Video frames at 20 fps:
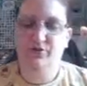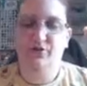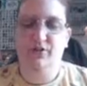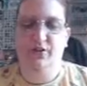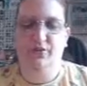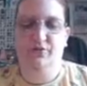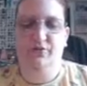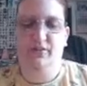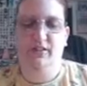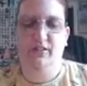
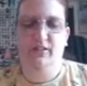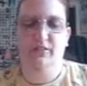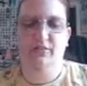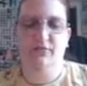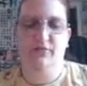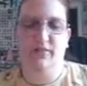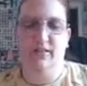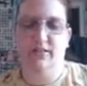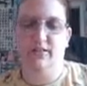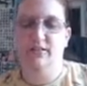of these
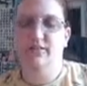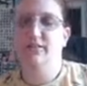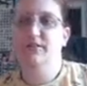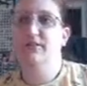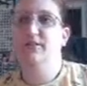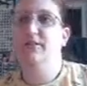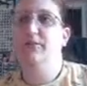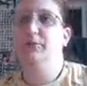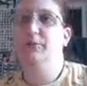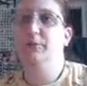
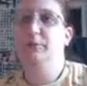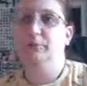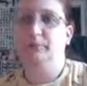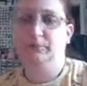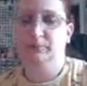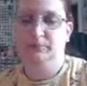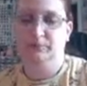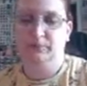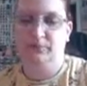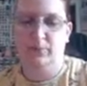events.
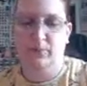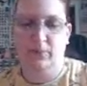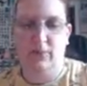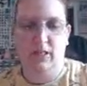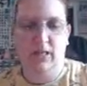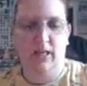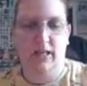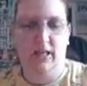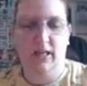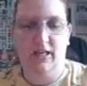
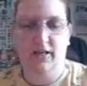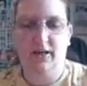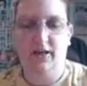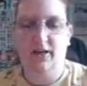And